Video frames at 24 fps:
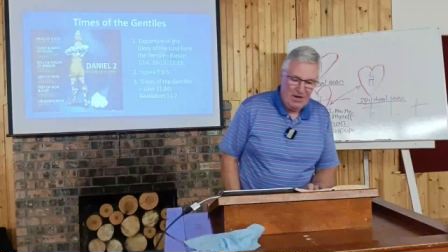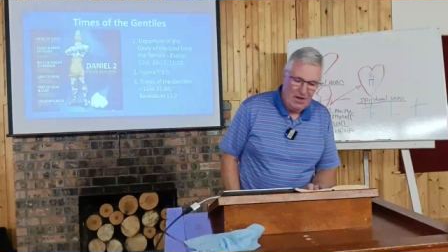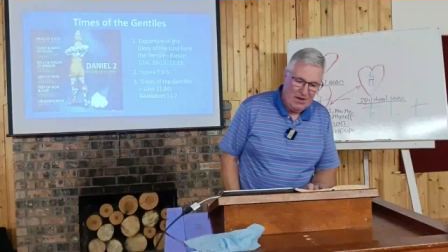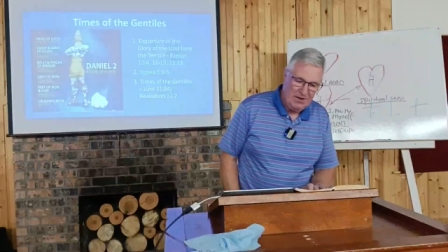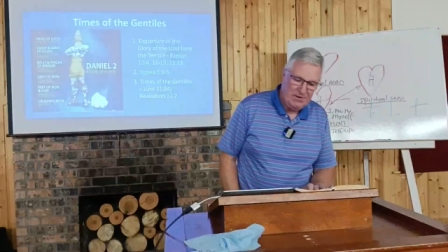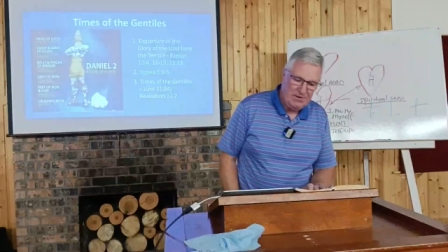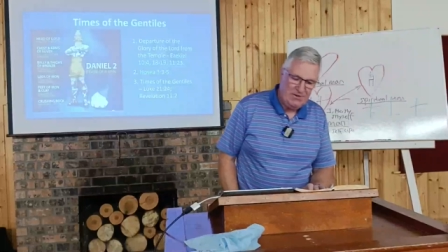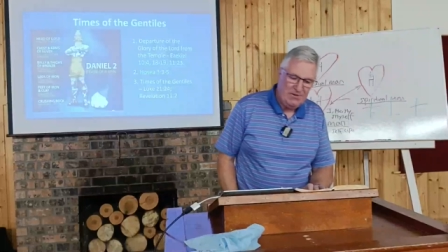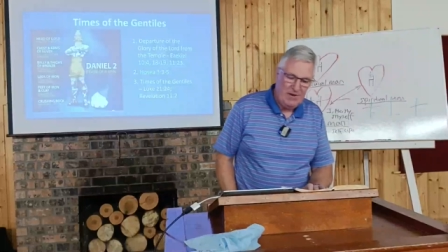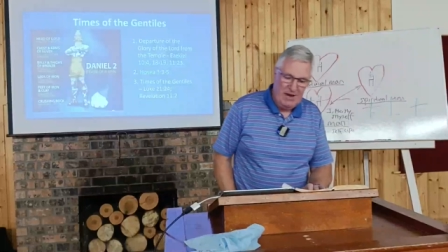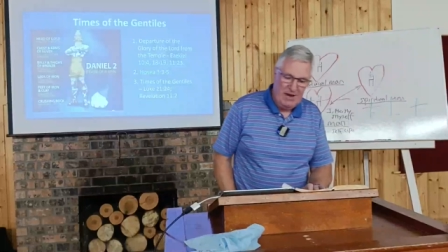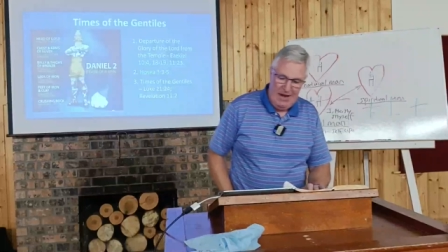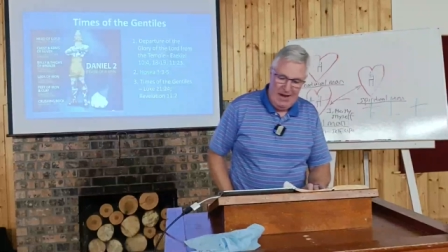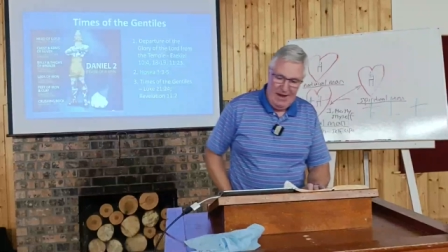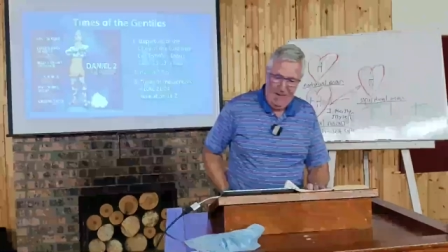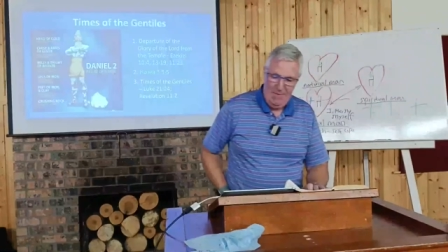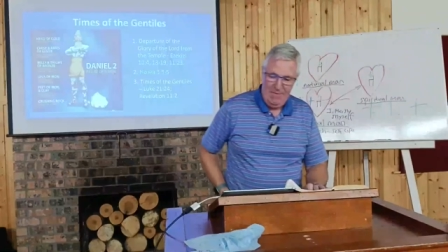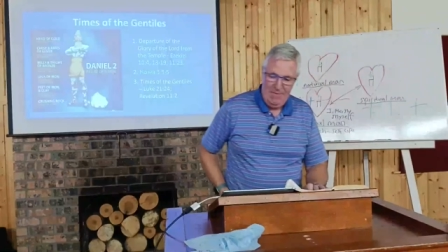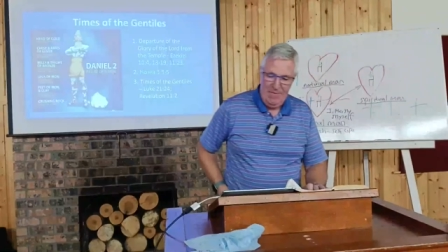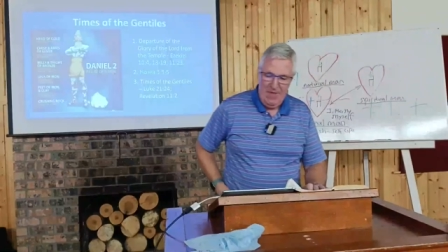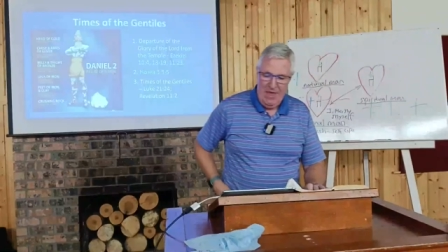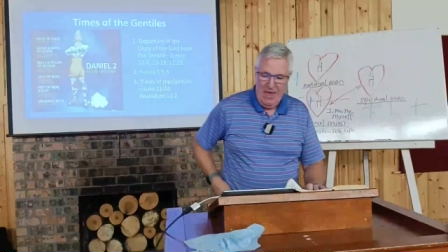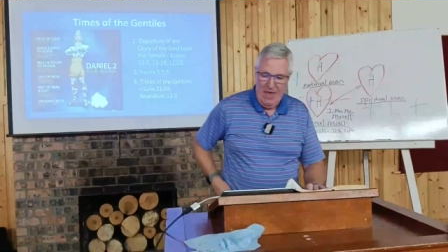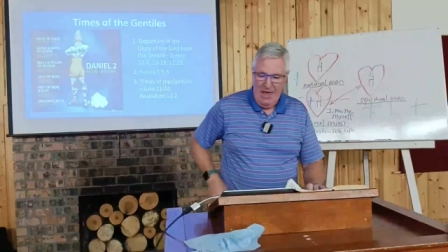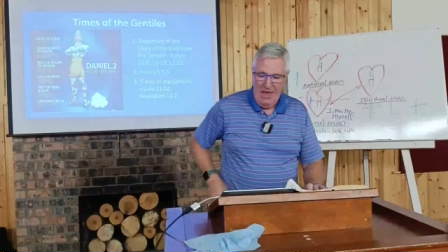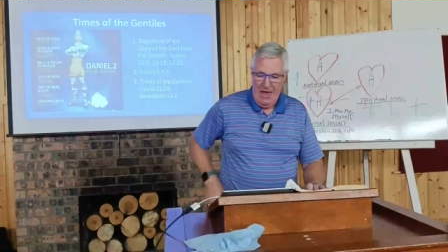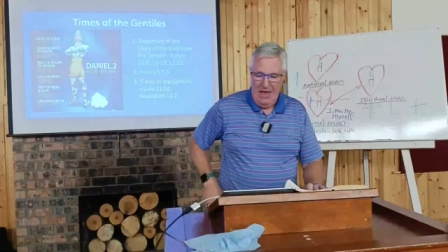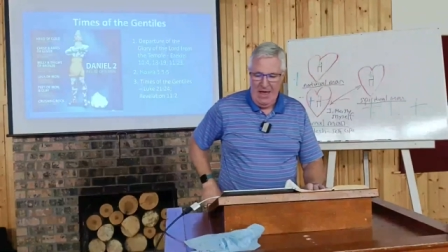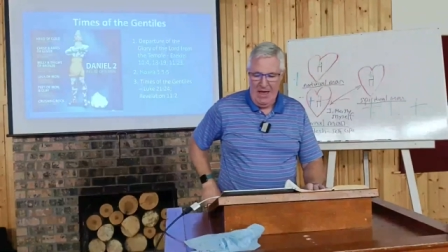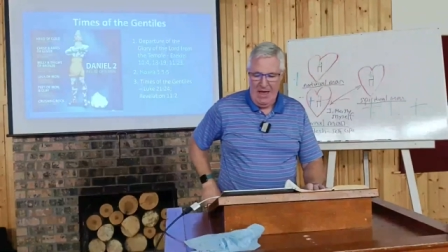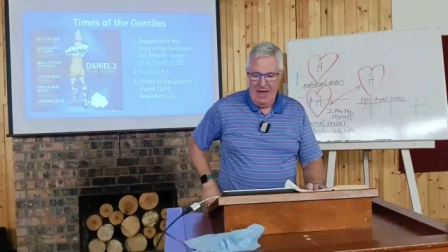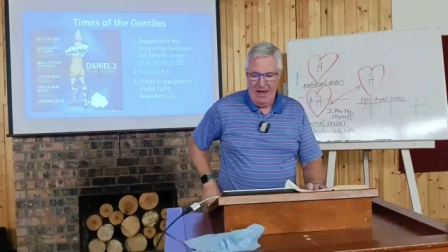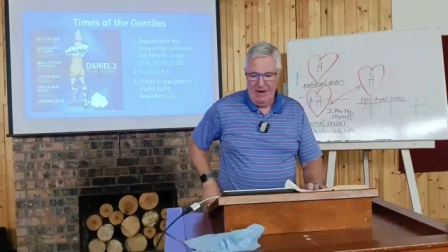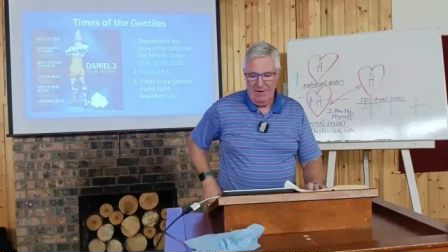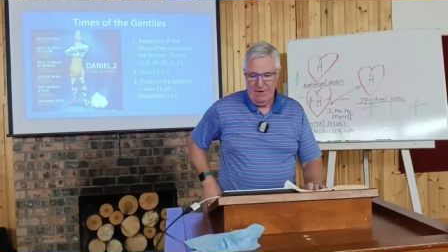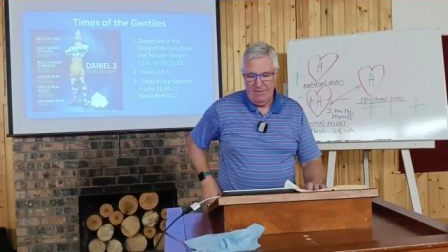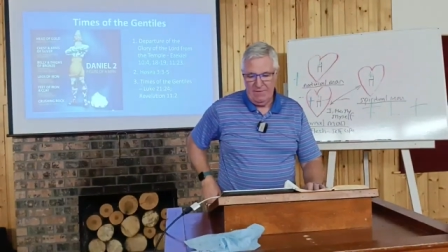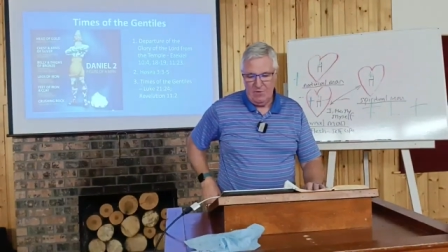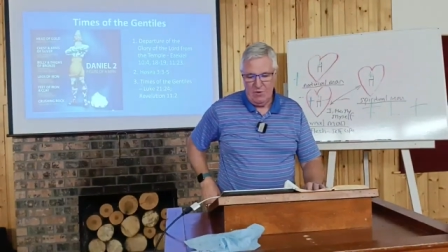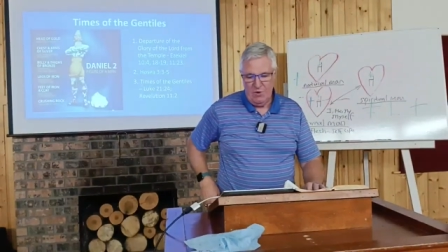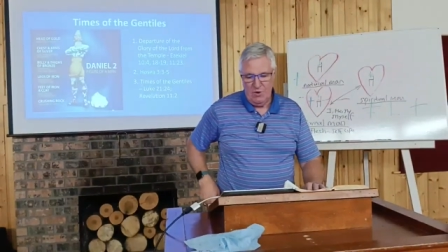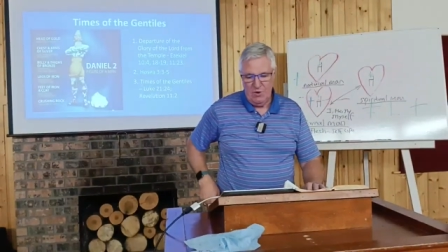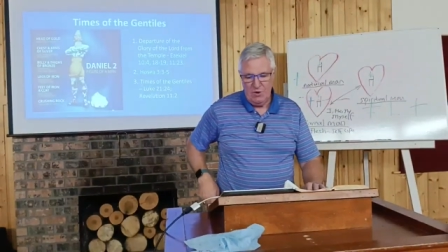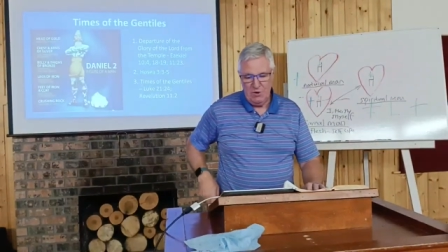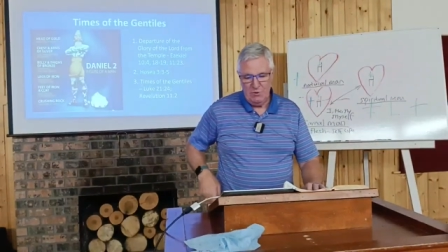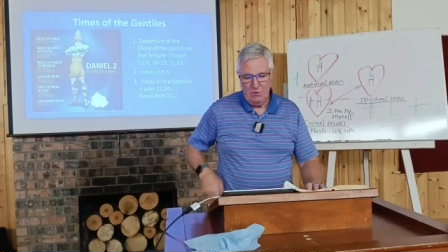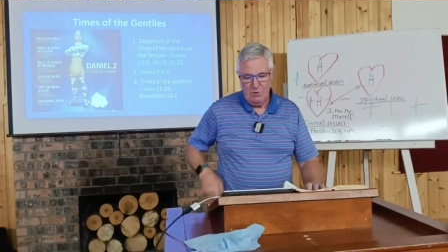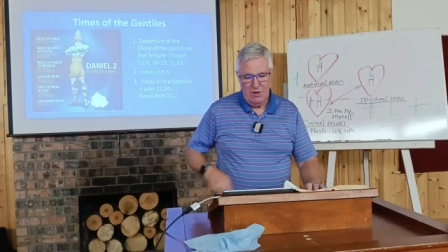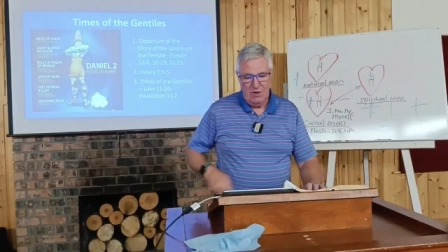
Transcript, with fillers: country. And of course,